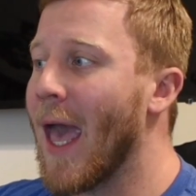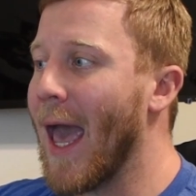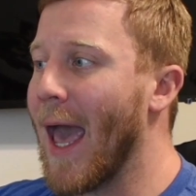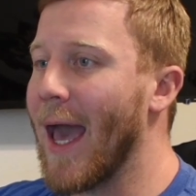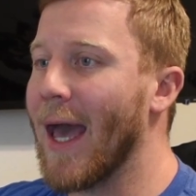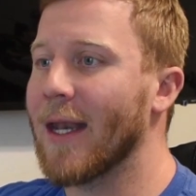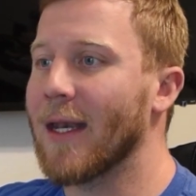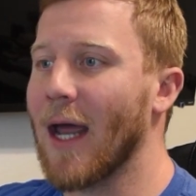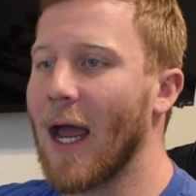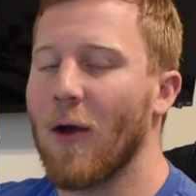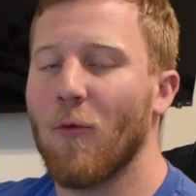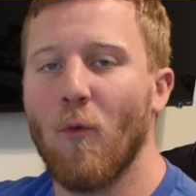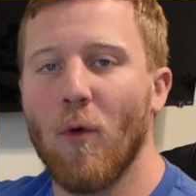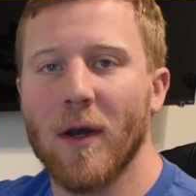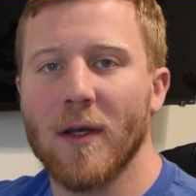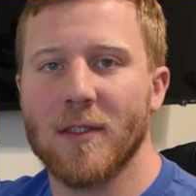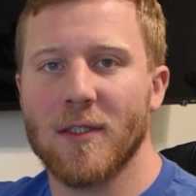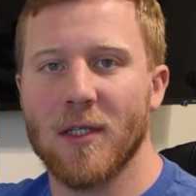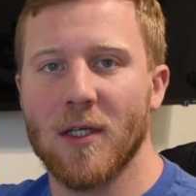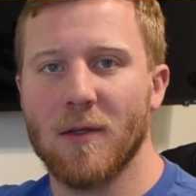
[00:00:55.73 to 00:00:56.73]
And I
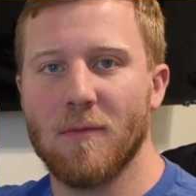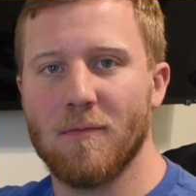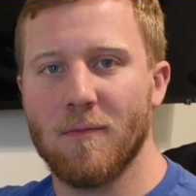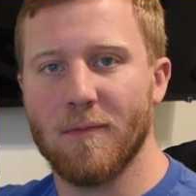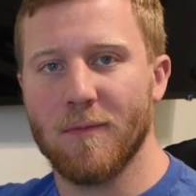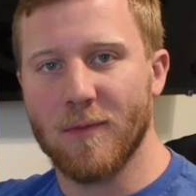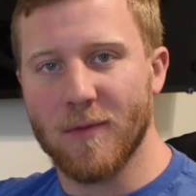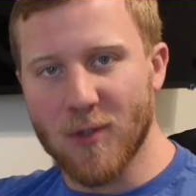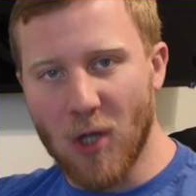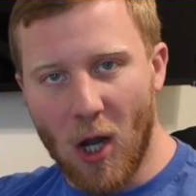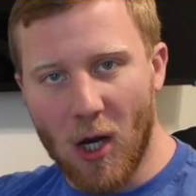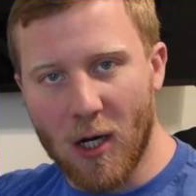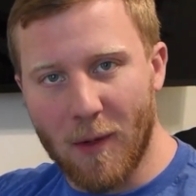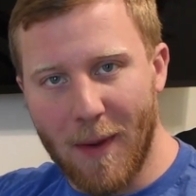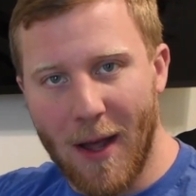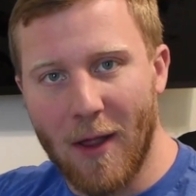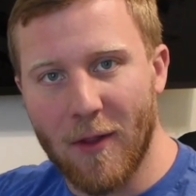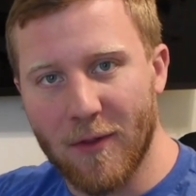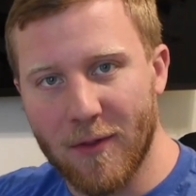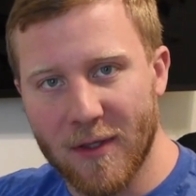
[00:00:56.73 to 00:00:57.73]
want to talk
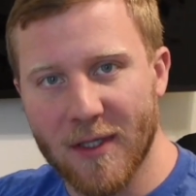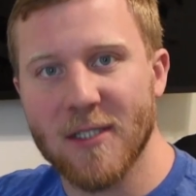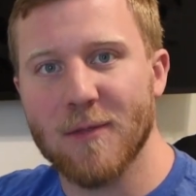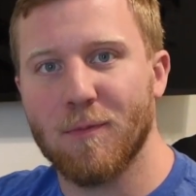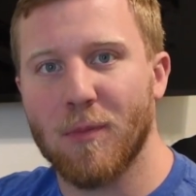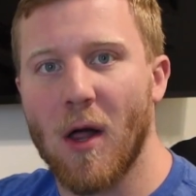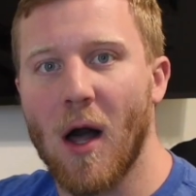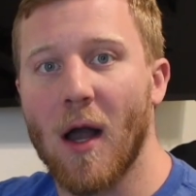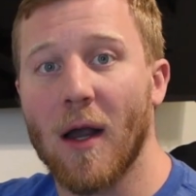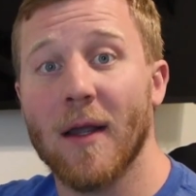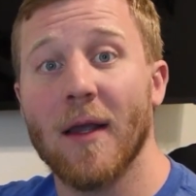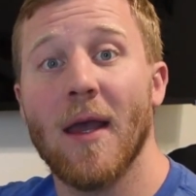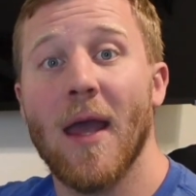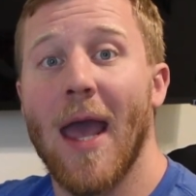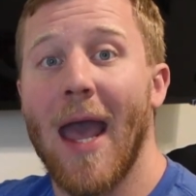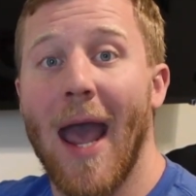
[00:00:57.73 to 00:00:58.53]
about this block